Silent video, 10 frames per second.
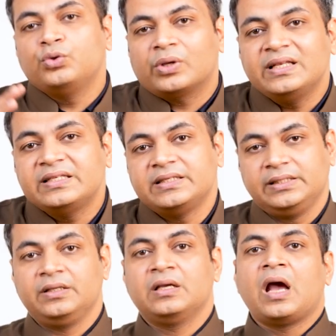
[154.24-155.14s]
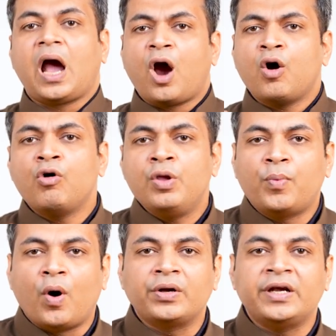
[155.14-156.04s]
you can see how
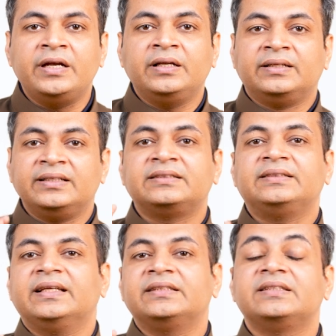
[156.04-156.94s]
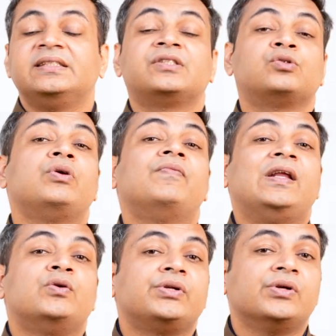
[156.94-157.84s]
important this test is to
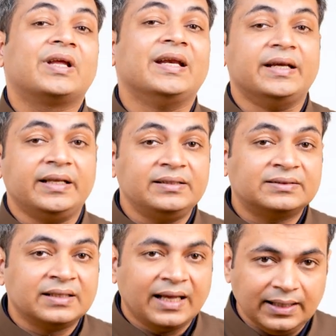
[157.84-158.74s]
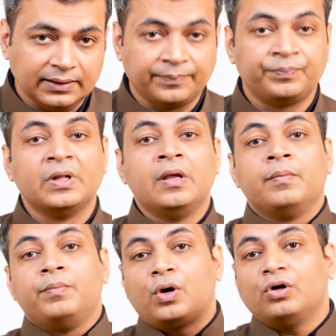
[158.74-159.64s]
evaluate your kidneys' health.
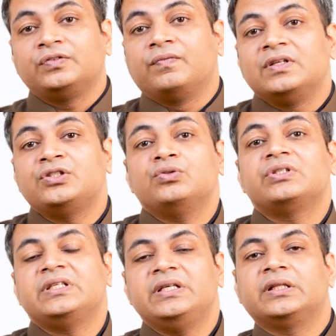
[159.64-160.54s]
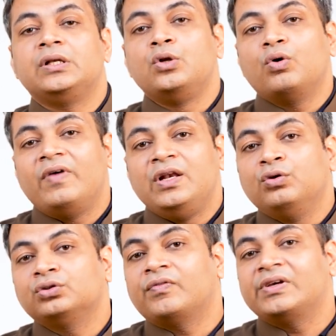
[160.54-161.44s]
Because once you see the low
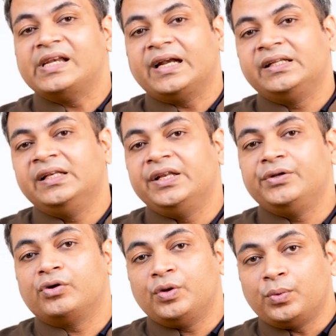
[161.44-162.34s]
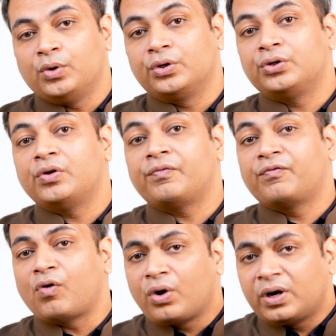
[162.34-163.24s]
values of creatinine in your report, your
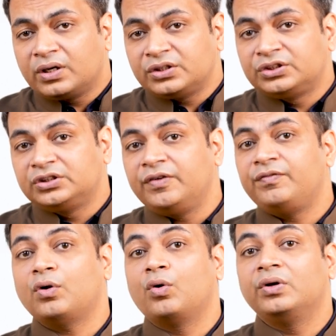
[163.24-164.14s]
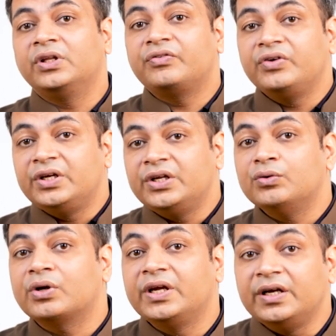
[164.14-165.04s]
focus shift on the treating
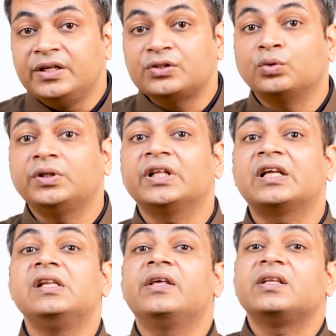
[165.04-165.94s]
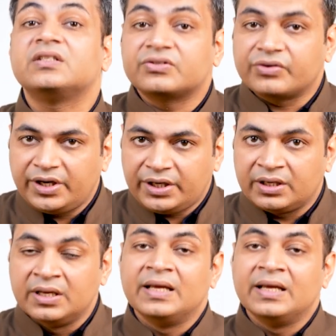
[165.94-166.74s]
your kidneys so that the clearance rate